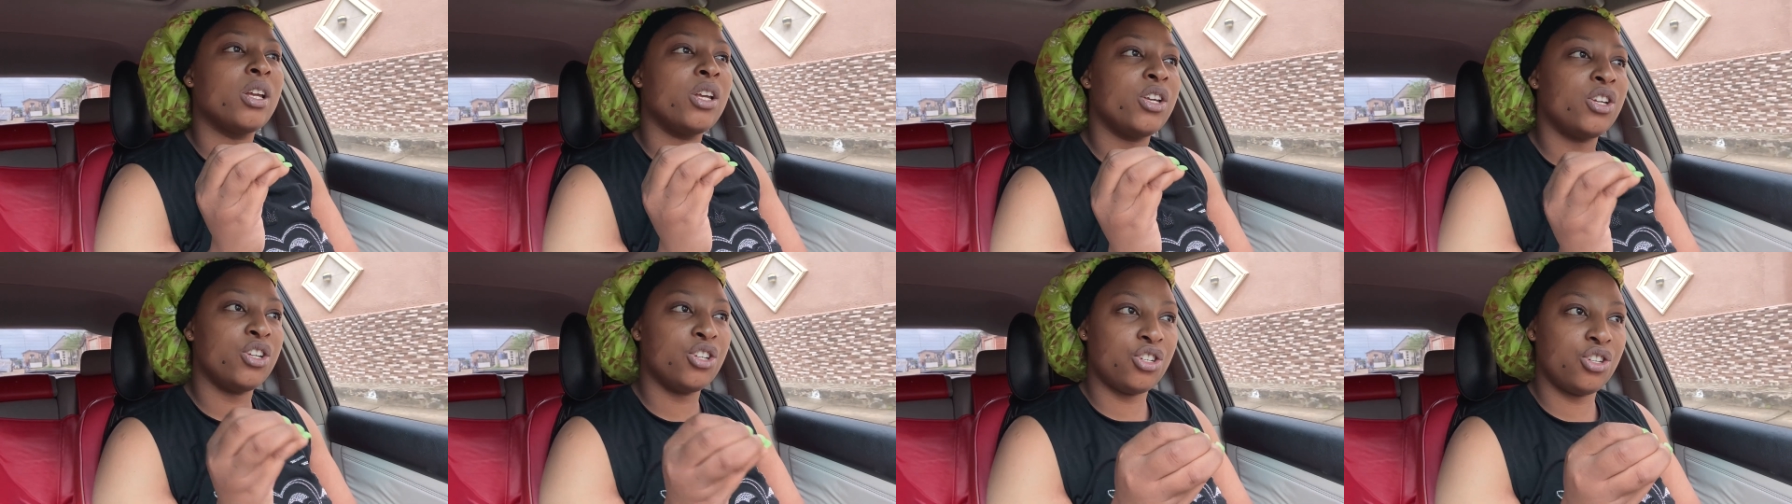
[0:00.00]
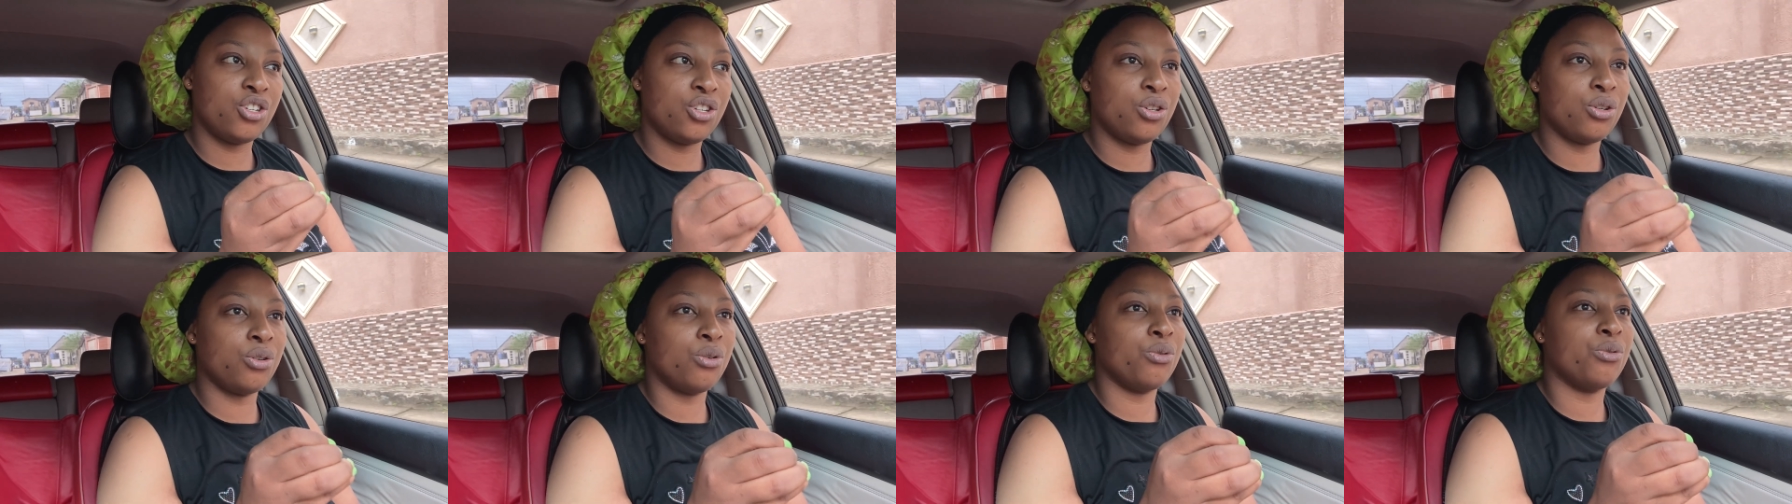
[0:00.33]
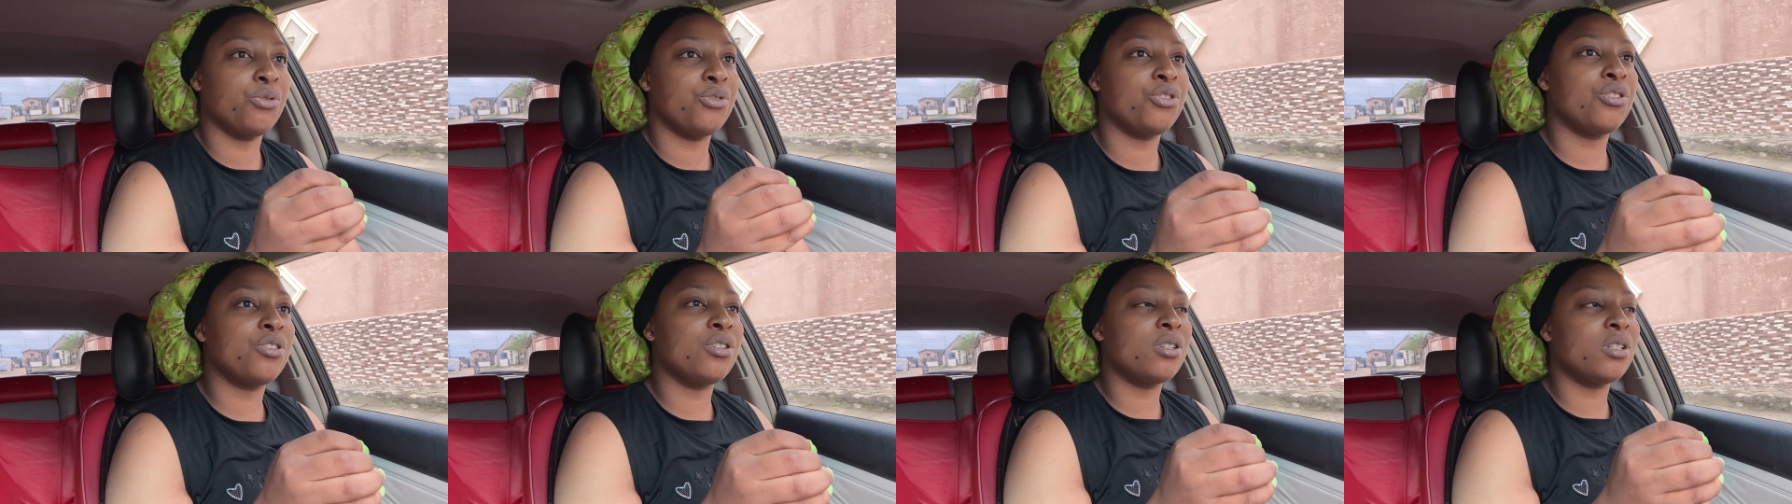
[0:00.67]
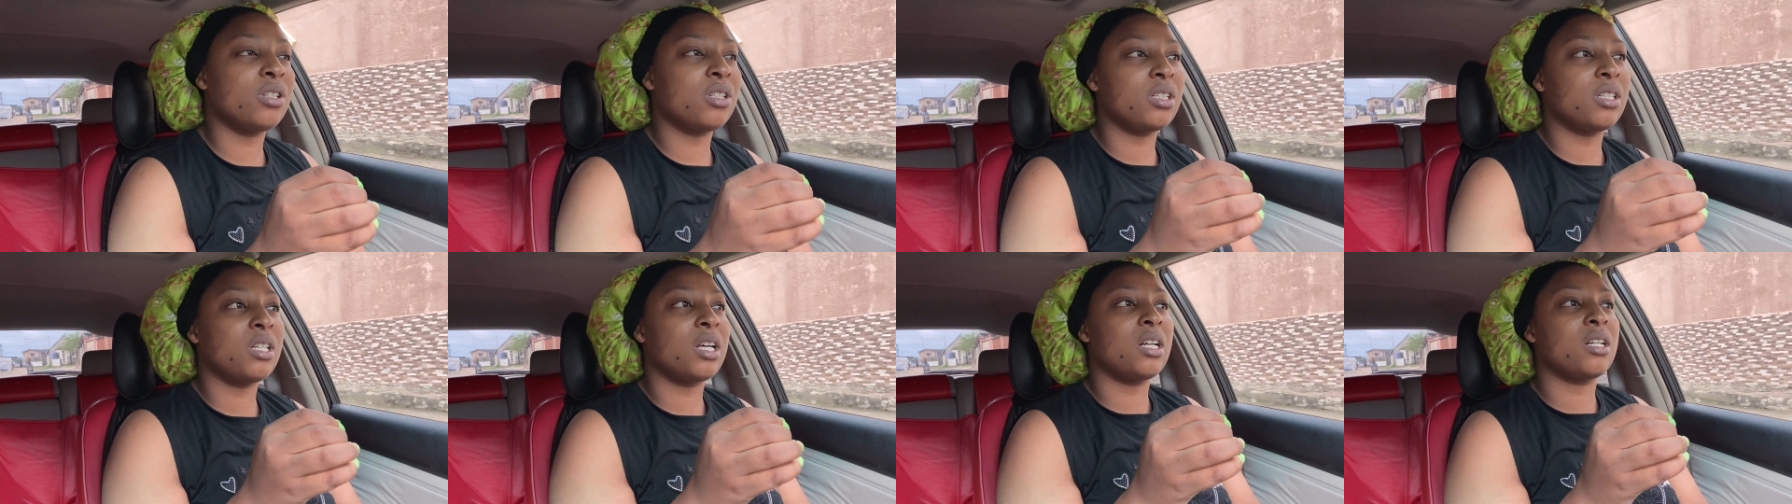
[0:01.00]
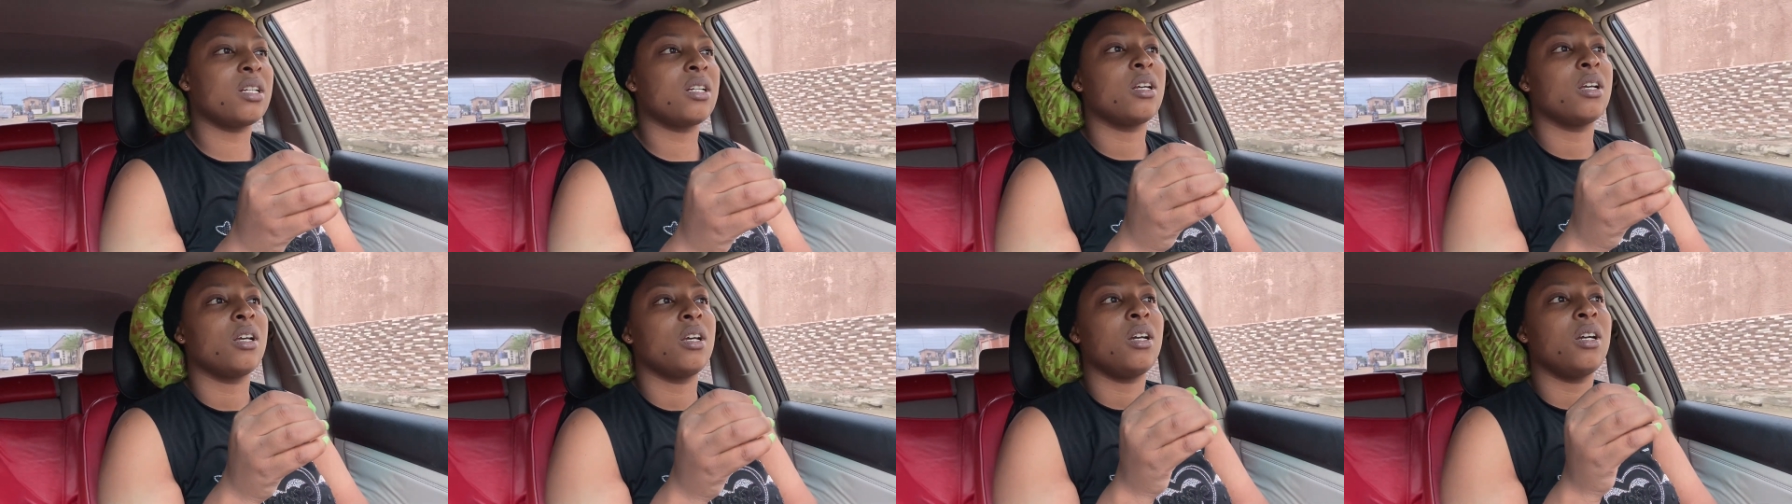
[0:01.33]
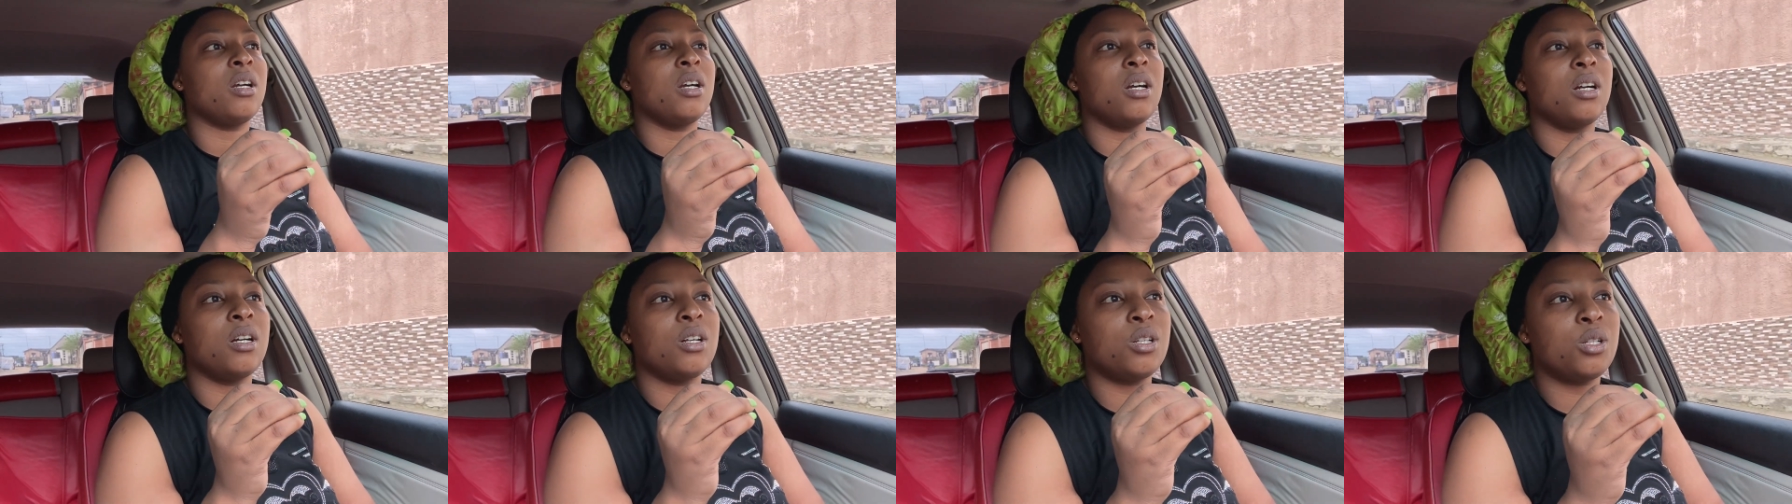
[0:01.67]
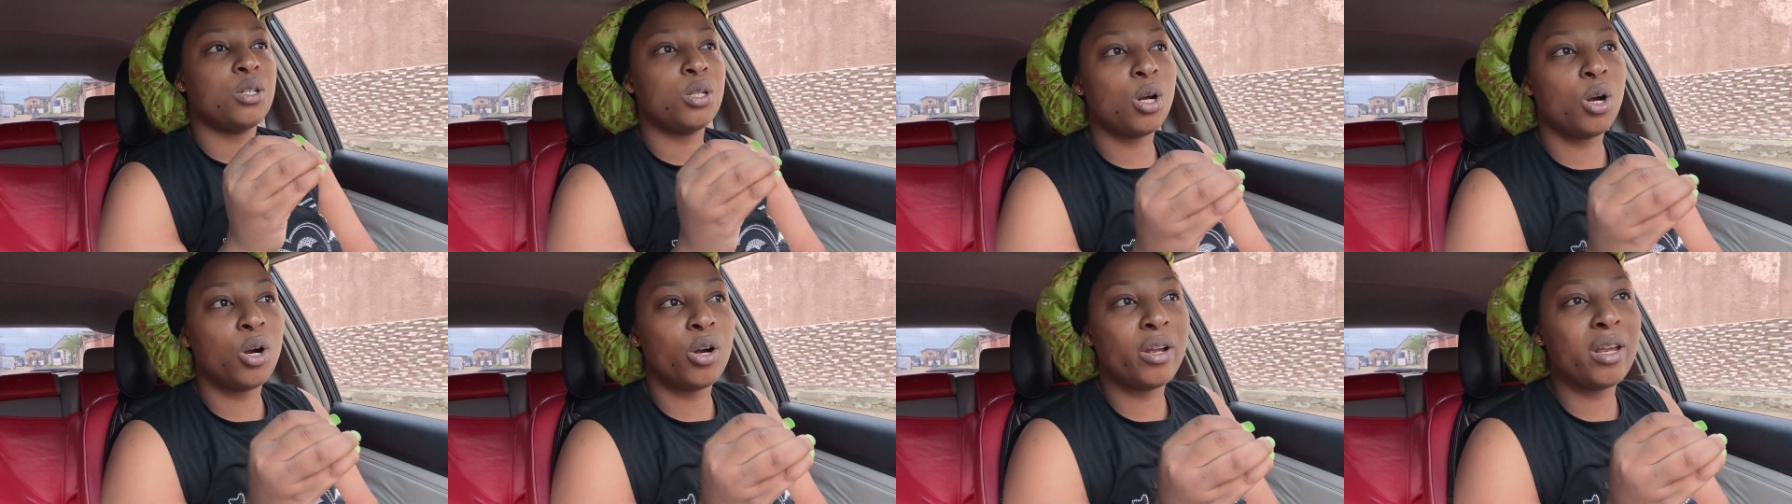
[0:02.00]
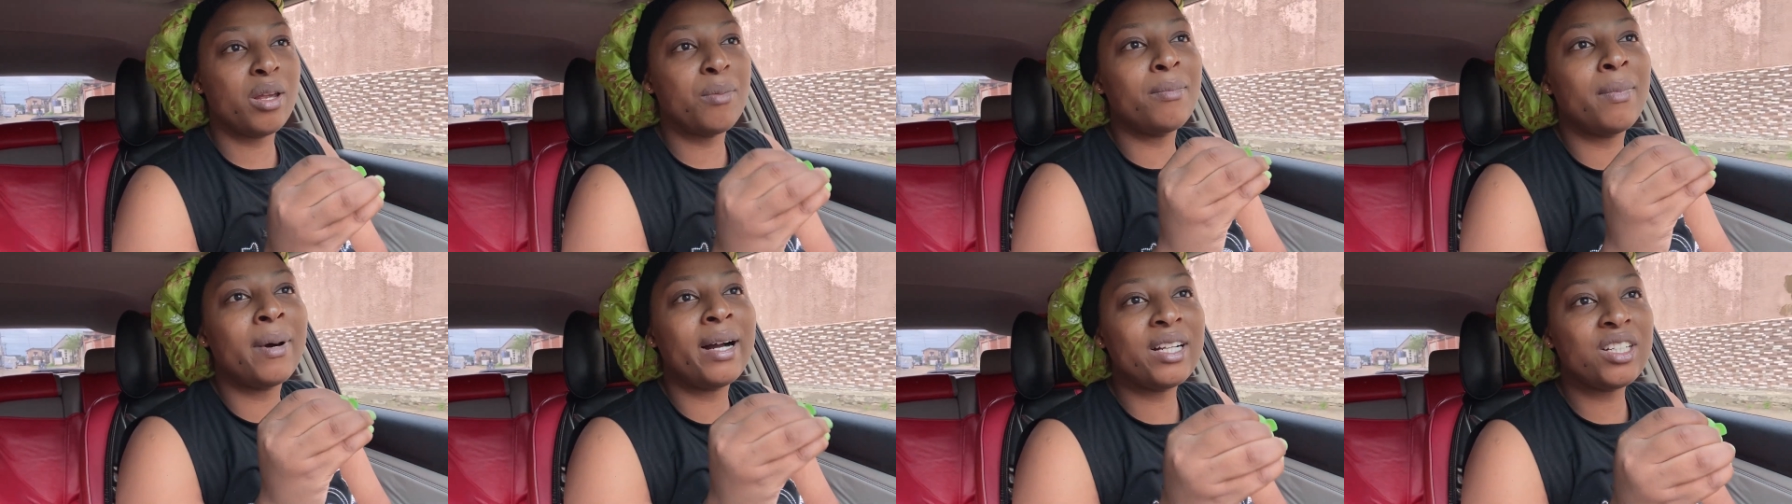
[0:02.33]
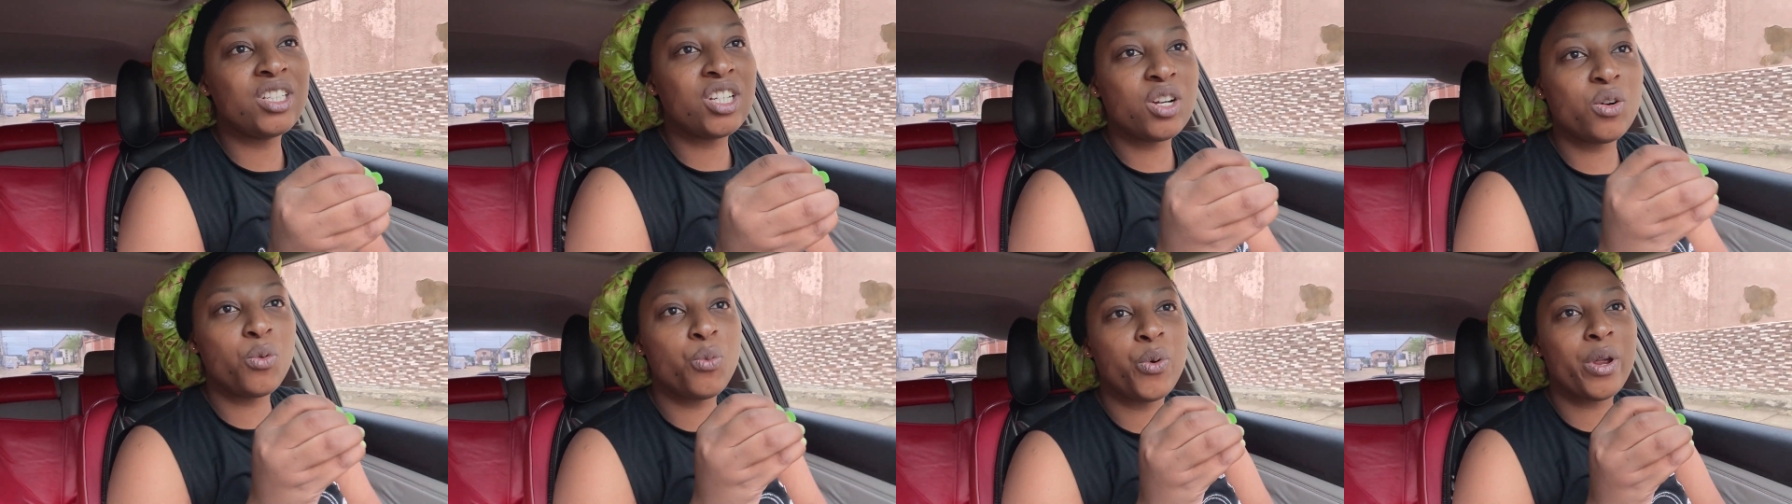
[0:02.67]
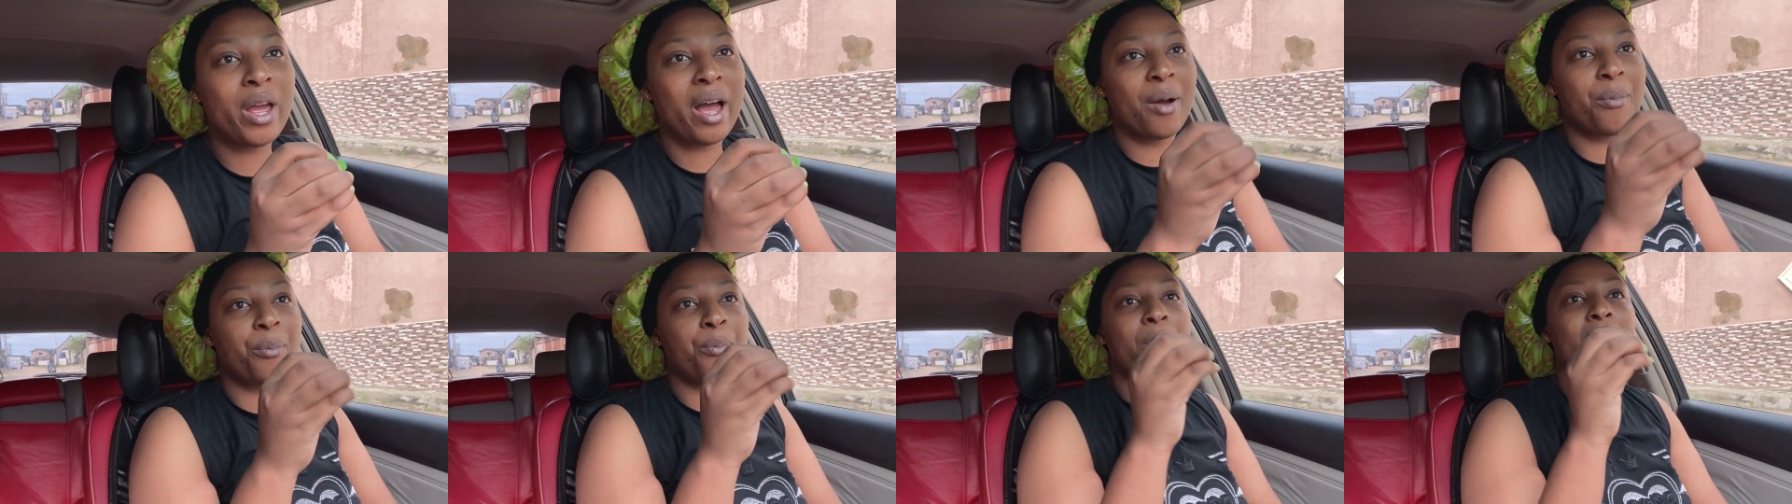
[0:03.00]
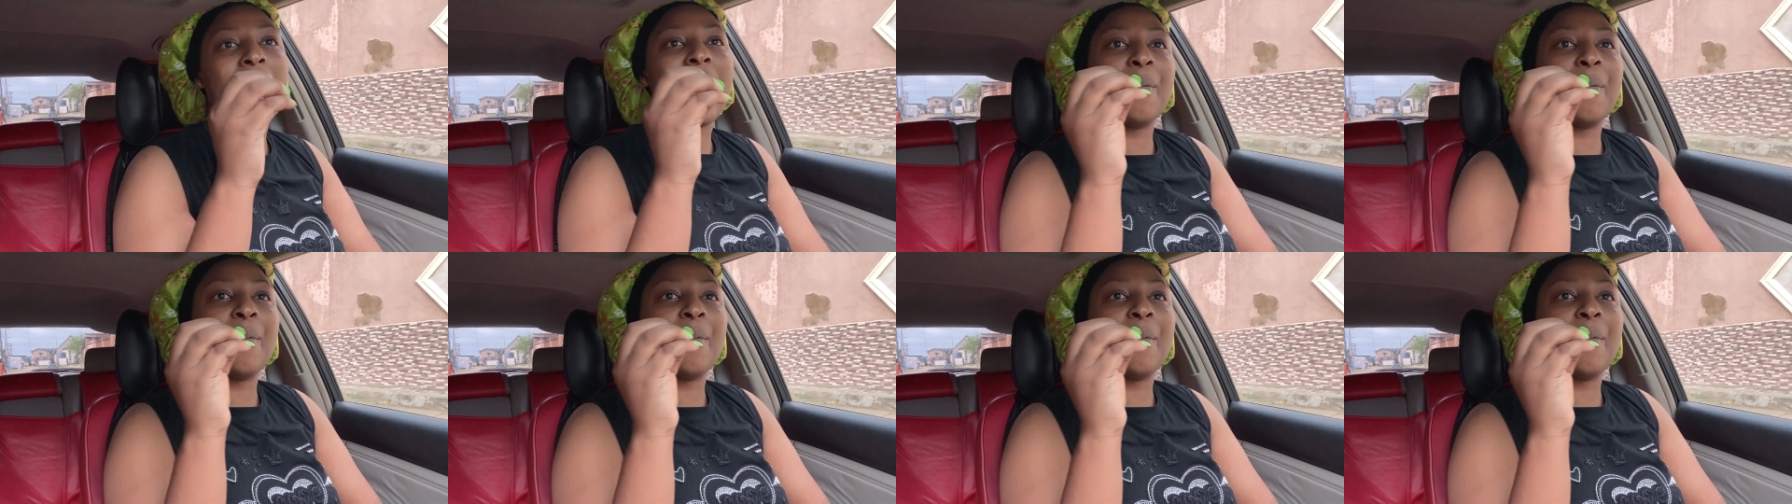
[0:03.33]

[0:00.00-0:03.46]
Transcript: issue do you understand so imagine we are